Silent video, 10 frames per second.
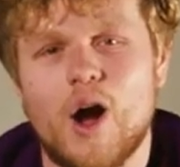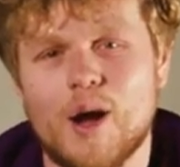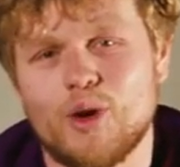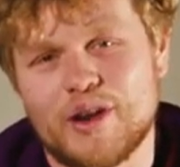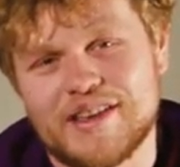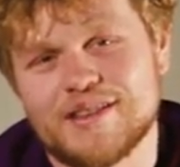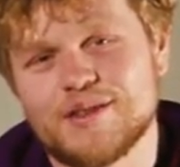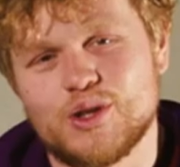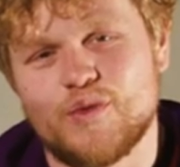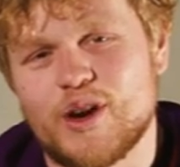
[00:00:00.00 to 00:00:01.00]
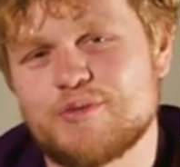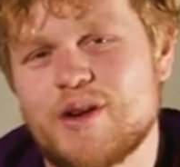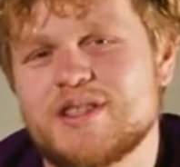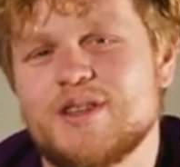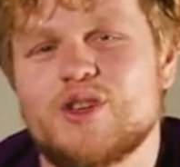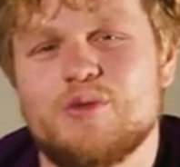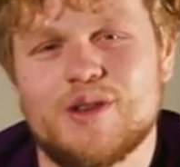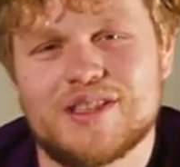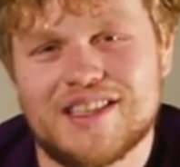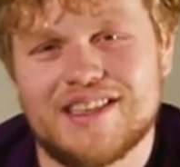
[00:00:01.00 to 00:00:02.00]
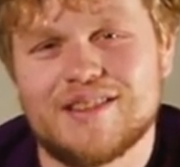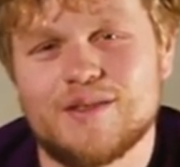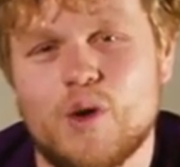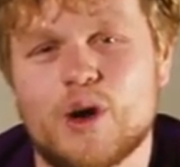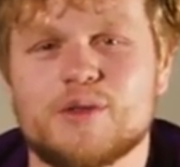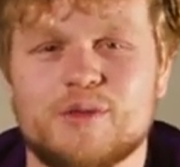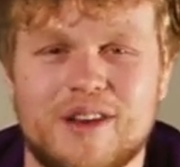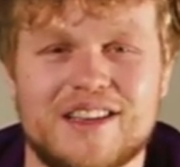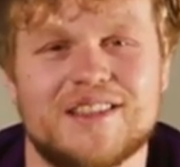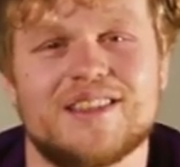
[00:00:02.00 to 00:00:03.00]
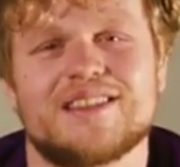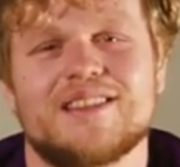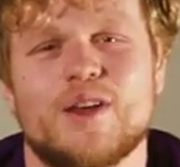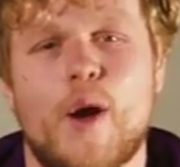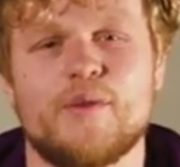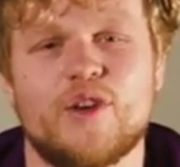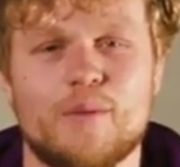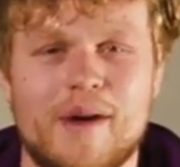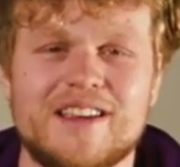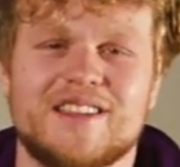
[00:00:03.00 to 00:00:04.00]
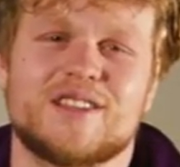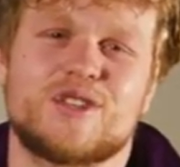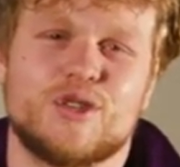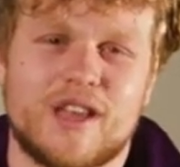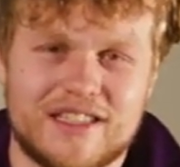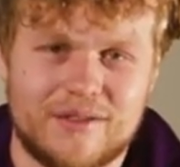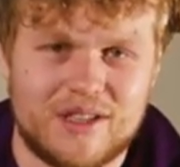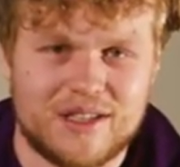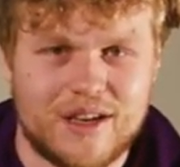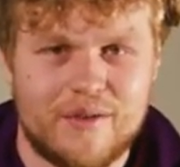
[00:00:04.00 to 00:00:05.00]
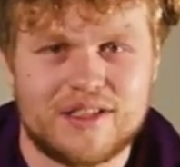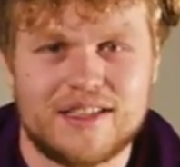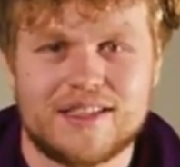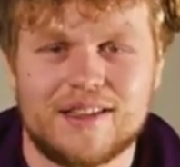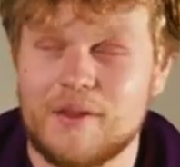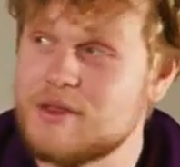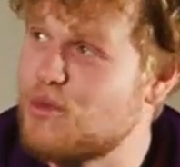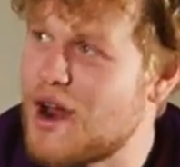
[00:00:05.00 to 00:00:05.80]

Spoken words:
I'm Ollie, your Vice President of Community. Welcome to Pleasance, the home of our amazing student activity services, like this